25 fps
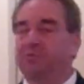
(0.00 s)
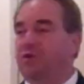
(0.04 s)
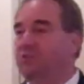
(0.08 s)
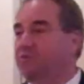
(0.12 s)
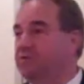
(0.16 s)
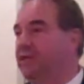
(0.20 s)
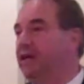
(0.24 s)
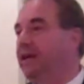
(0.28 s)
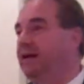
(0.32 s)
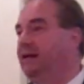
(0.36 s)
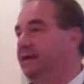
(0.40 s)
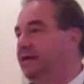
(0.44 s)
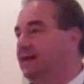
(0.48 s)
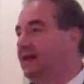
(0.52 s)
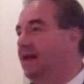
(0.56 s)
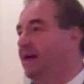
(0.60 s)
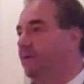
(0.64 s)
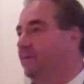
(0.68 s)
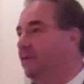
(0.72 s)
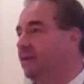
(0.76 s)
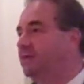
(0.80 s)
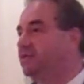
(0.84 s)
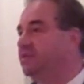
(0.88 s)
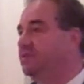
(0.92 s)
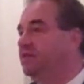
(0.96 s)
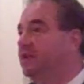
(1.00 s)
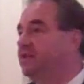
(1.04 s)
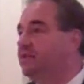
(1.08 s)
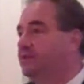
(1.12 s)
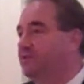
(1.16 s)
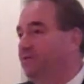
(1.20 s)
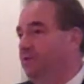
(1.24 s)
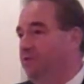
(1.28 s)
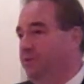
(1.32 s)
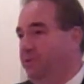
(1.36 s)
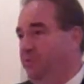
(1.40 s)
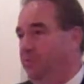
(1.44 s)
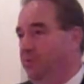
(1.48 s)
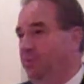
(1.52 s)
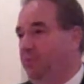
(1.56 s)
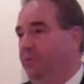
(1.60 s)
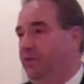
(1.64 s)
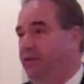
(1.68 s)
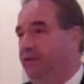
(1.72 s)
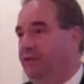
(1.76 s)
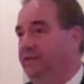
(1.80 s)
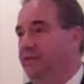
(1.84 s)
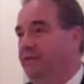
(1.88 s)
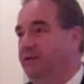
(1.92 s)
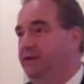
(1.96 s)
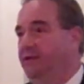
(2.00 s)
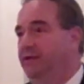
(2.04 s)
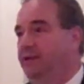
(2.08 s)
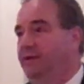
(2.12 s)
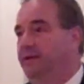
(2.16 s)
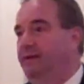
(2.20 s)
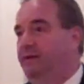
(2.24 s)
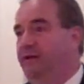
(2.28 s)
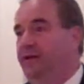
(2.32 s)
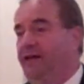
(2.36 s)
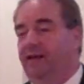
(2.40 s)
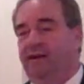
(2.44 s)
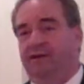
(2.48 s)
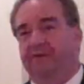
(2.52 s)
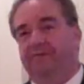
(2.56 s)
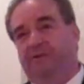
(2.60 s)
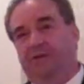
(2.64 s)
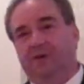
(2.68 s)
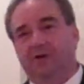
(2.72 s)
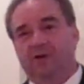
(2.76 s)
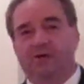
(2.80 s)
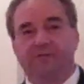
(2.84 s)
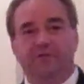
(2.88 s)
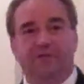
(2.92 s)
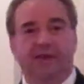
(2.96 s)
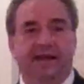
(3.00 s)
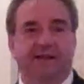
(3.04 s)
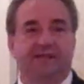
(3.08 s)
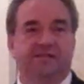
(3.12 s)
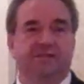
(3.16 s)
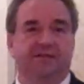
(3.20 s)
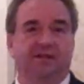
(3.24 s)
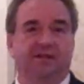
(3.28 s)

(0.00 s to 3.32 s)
most economic sense for them to be. And if, you know, if that's